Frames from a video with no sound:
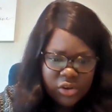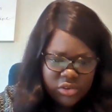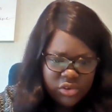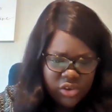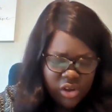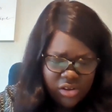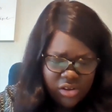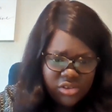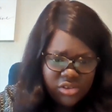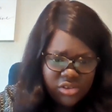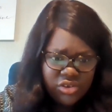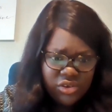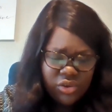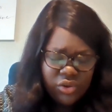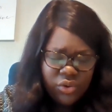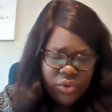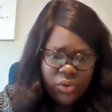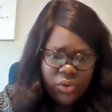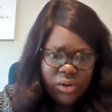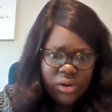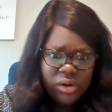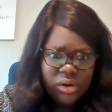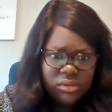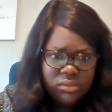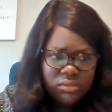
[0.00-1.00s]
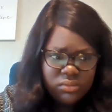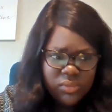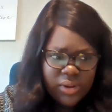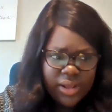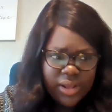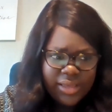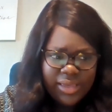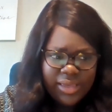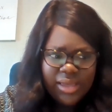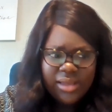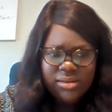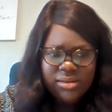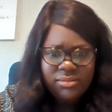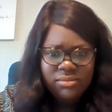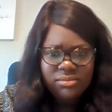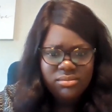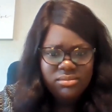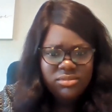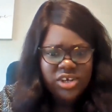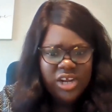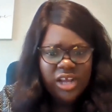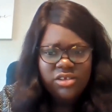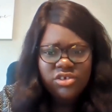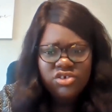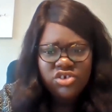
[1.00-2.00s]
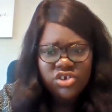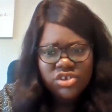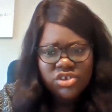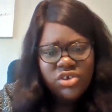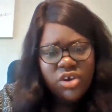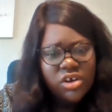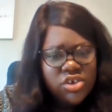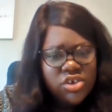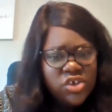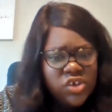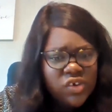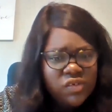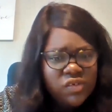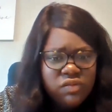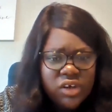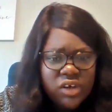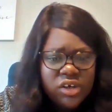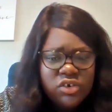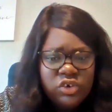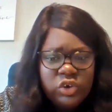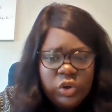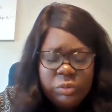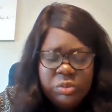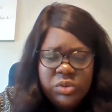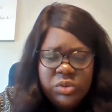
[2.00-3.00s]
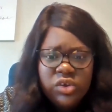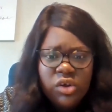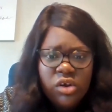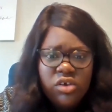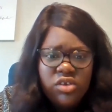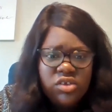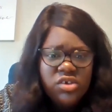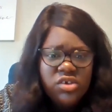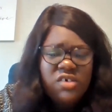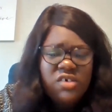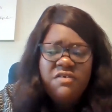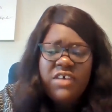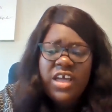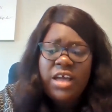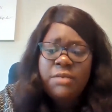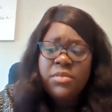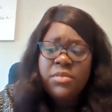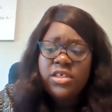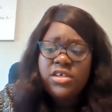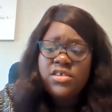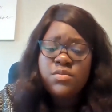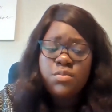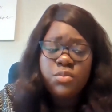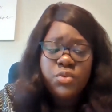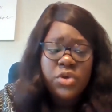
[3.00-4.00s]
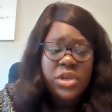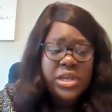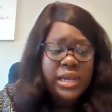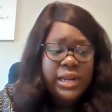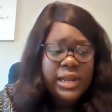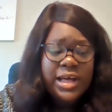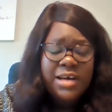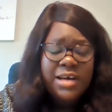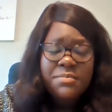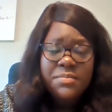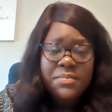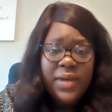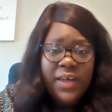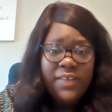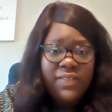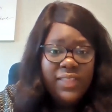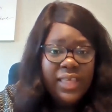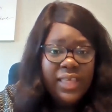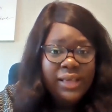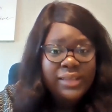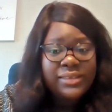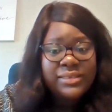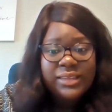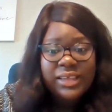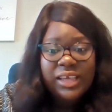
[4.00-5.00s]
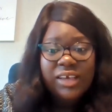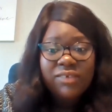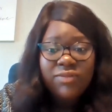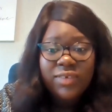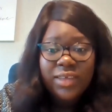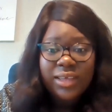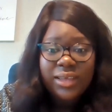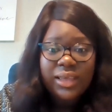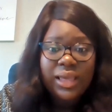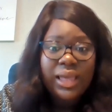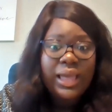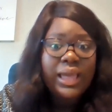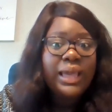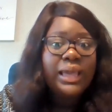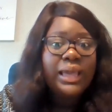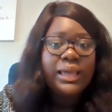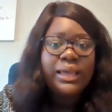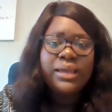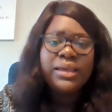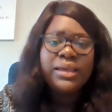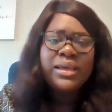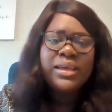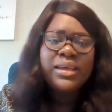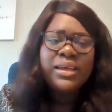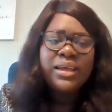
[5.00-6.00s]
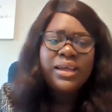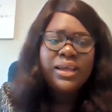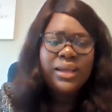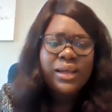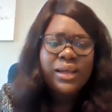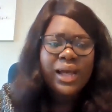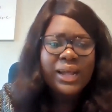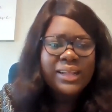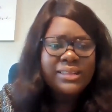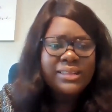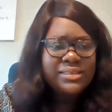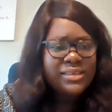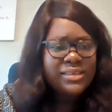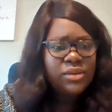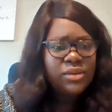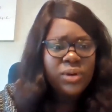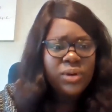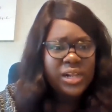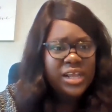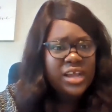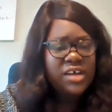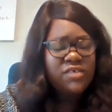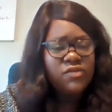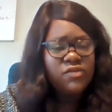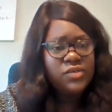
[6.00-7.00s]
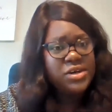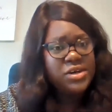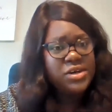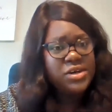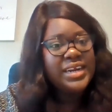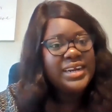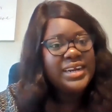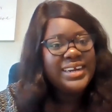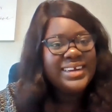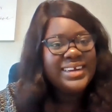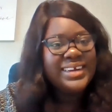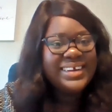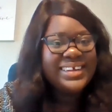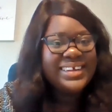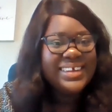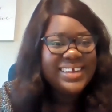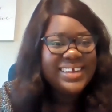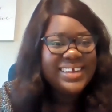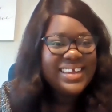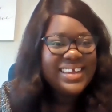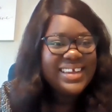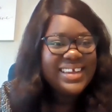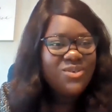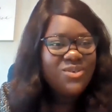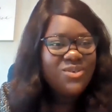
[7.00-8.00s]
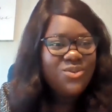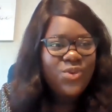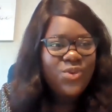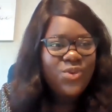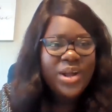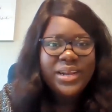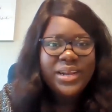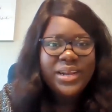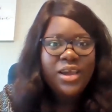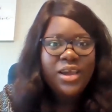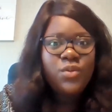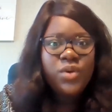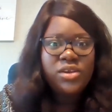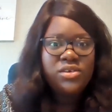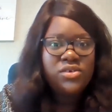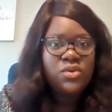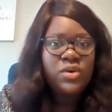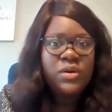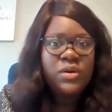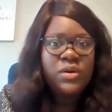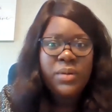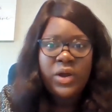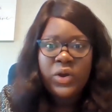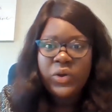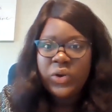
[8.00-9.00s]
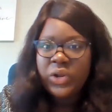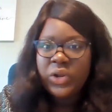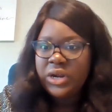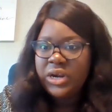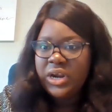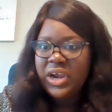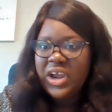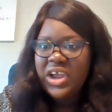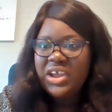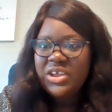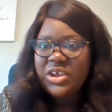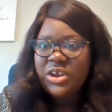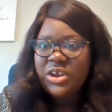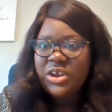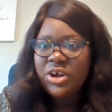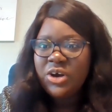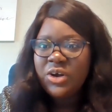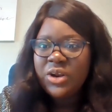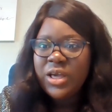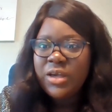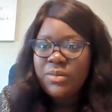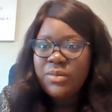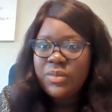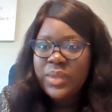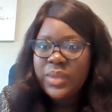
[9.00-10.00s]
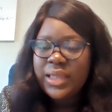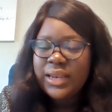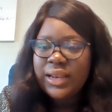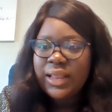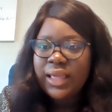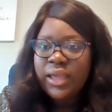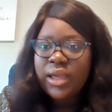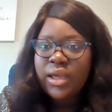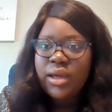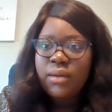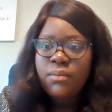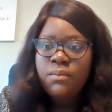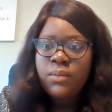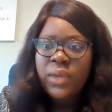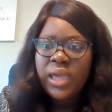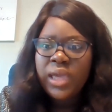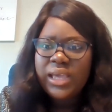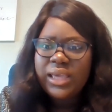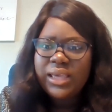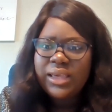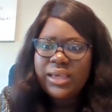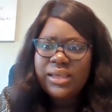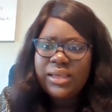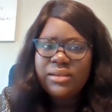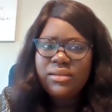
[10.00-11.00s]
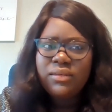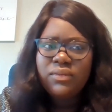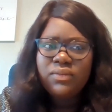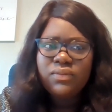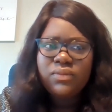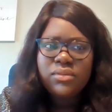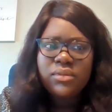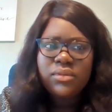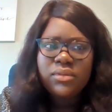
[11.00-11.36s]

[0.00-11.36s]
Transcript: talk to your, again, challenge it, talk to your friend groups, talk to your families, bring it up at Thanksgiving. Hey, auntie, whatever, what can we do about her? You know what I mean? Like, make it,